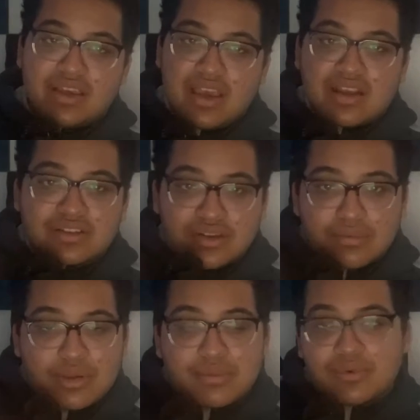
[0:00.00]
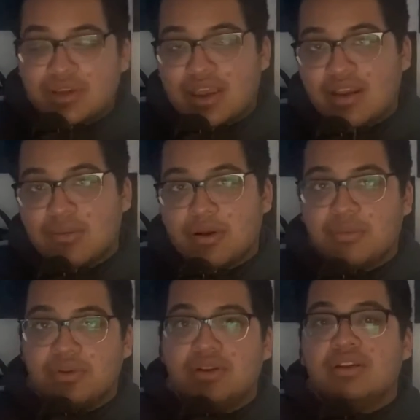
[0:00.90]
yeah, some people care about,
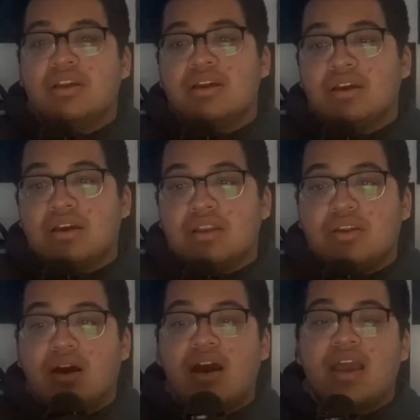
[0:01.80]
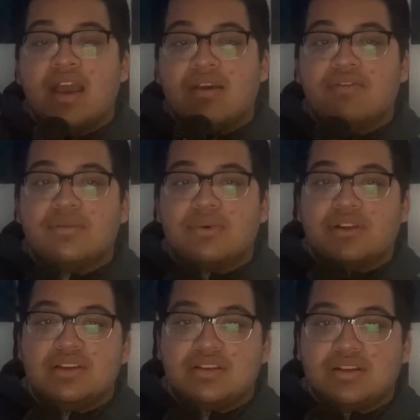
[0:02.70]
but not
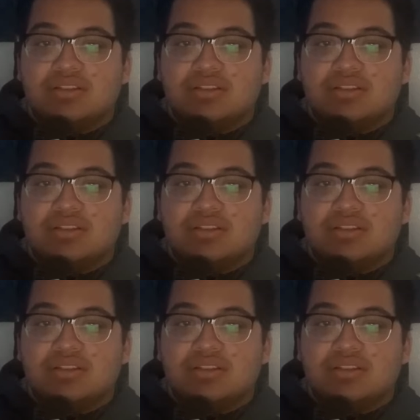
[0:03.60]
everybody does.